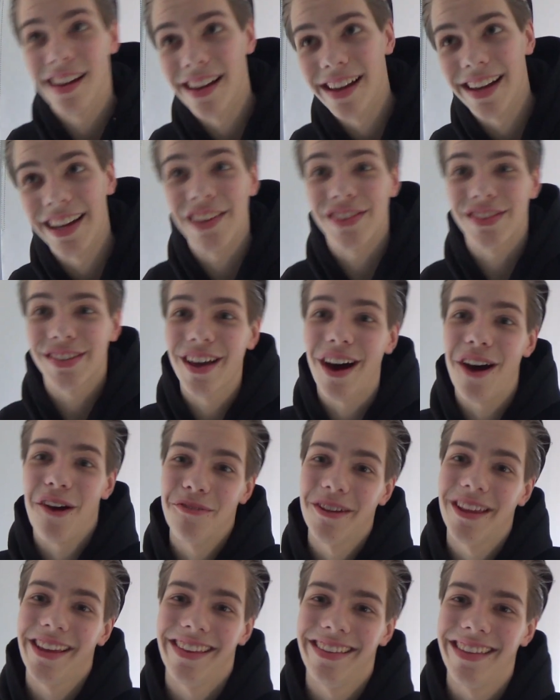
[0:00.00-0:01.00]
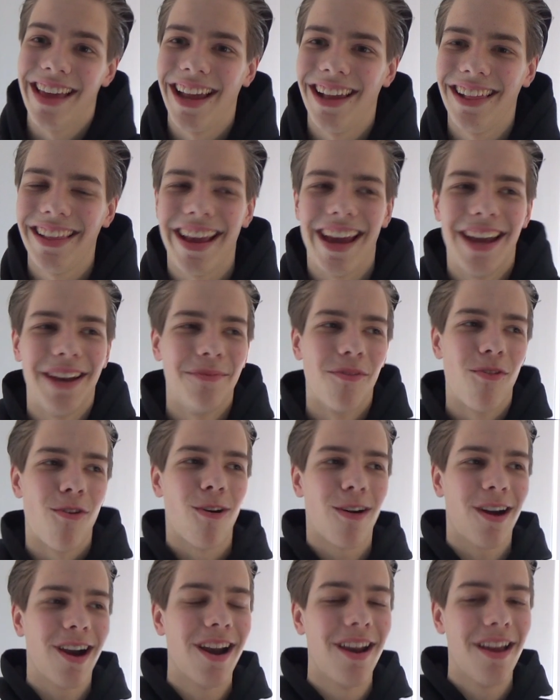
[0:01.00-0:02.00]
it's not really daily
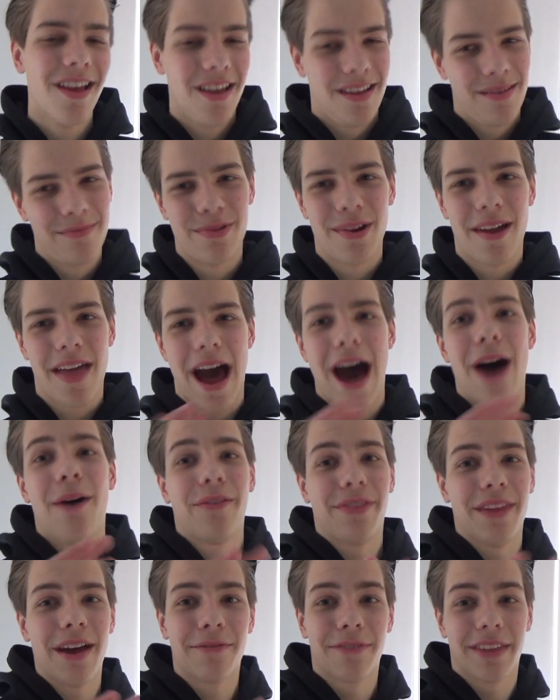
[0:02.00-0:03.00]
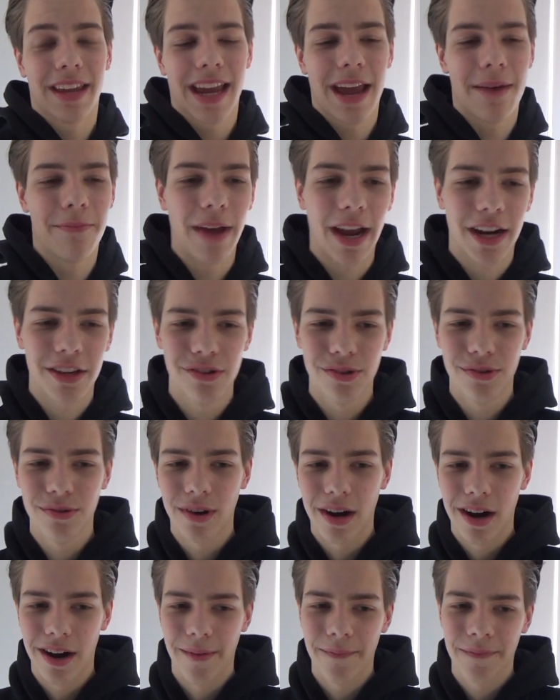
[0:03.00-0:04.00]
anymore, but I'll definitely get back
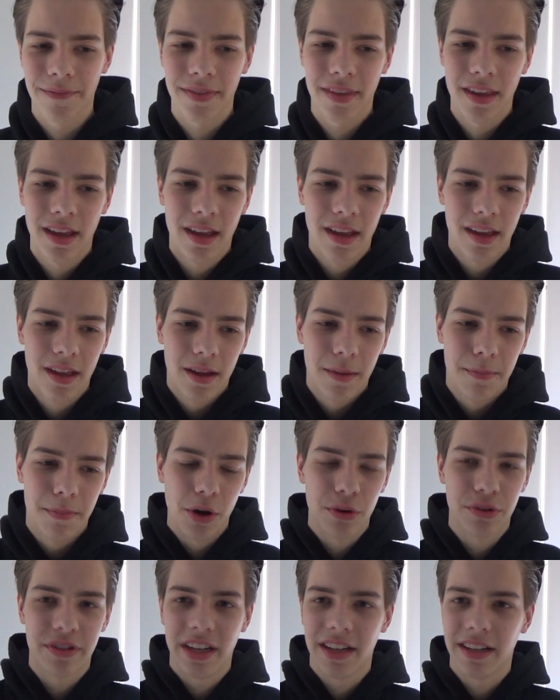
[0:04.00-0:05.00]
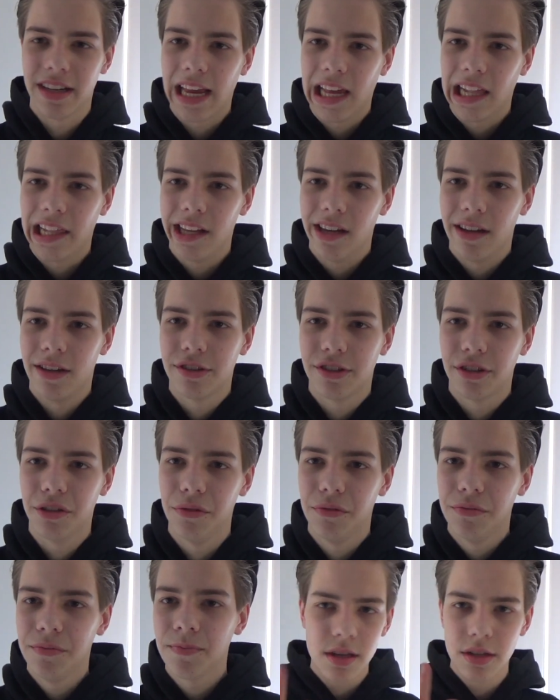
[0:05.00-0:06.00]
to posting daily
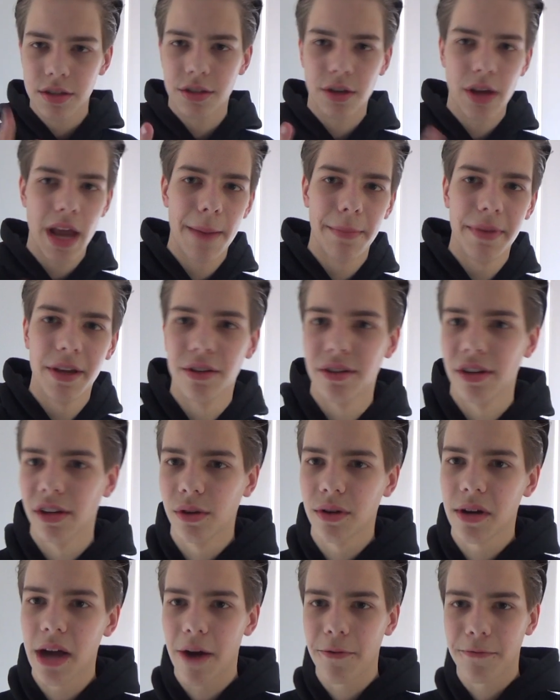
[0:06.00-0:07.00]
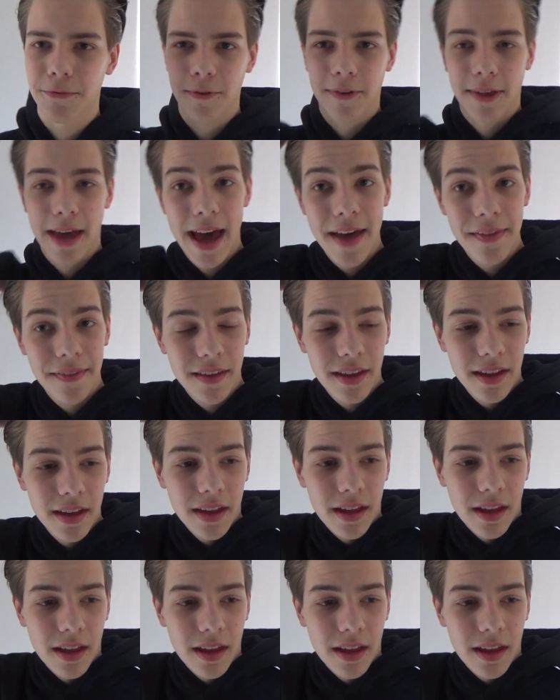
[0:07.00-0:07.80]
soon. So yeah, be on the lookout for that.